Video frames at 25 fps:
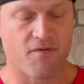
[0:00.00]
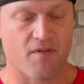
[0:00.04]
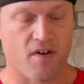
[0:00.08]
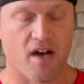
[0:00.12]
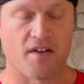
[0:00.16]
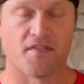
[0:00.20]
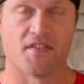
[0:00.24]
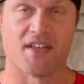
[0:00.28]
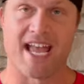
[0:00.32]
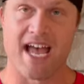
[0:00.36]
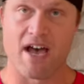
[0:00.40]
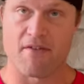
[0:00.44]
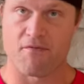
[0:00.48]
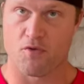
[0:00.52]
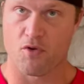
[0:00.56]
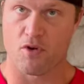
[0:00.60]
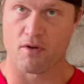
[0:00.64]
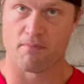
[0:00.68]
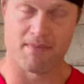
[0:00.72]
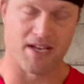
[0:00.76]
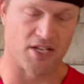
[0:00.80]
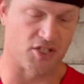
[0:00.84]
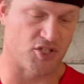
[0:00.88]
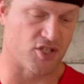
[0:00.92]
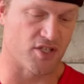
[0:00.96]
on the
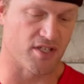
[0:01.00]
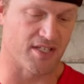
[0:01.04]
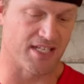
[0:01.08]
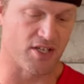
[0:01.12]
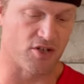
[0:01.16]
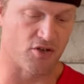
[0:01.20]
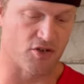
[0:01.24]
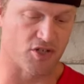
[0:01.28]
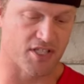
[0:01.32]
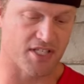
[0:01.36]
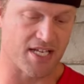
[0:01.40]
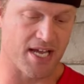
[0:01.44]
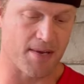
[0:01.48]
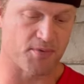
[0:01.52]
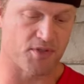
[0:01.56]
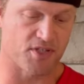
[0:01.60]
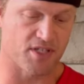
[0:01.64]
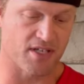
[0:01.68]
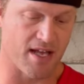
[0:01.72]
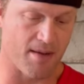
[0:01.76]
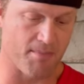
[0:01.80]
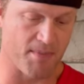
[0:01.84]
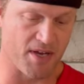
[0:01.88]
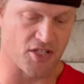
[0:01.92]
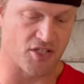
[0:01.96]
aforementioned
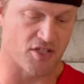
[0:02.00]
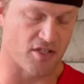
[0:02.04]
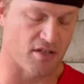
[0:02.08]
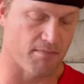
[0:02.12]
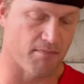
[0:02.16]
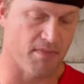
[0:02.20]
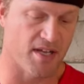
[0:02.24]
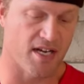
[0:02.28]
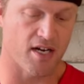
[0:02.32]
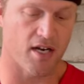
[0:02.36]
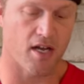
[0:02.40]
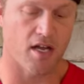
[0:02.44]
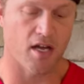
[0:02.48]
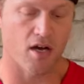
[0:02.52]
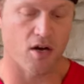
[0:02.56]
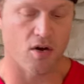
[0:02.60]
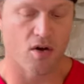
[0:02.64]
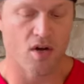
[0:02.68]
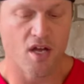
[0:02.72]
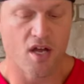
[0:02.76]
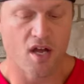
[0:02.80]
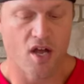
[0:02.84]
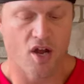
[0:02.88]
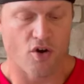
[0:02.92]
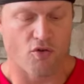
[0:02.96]
interception I mentioned a minute ago,